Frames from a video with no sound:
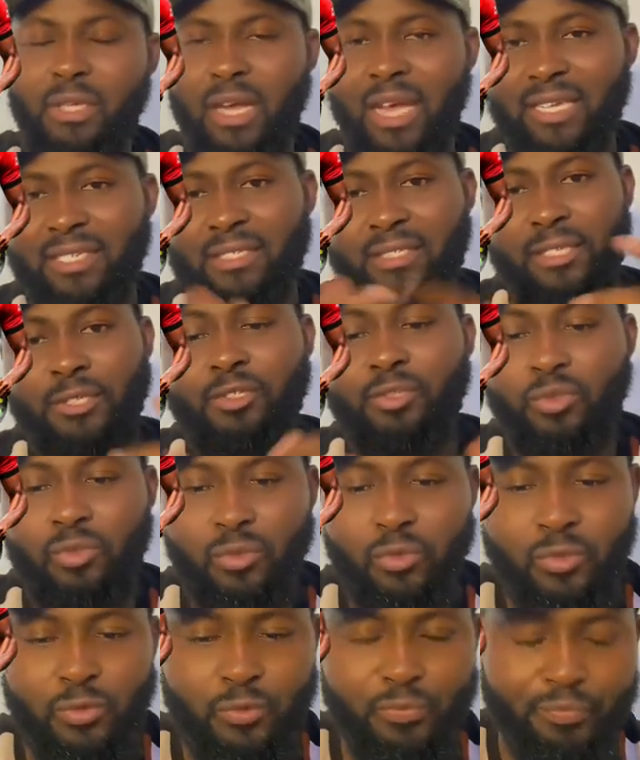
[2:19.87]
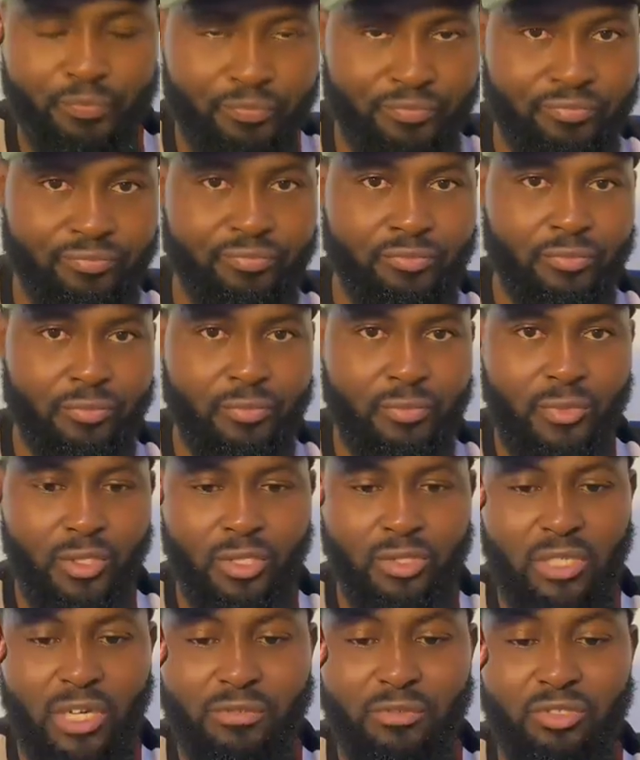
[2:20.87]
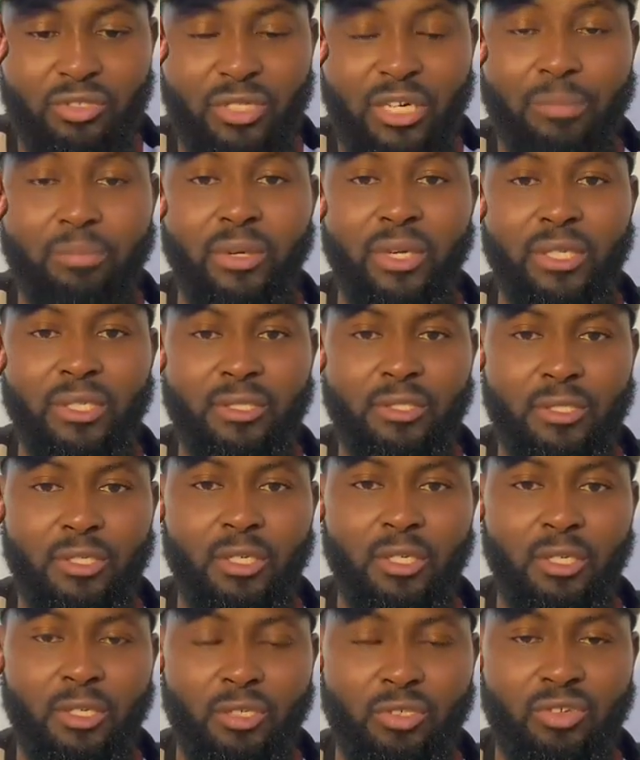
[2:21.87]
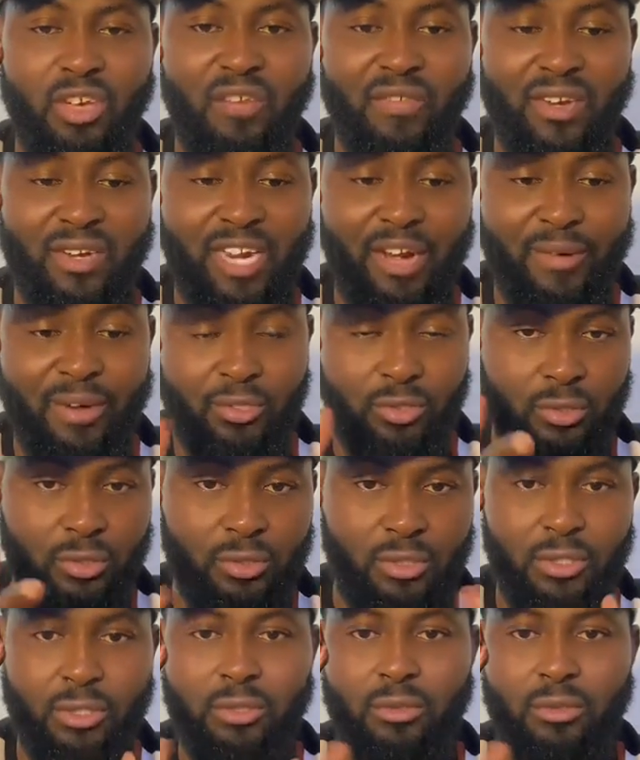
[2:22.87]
are set to travel to Napoli to have a direct talks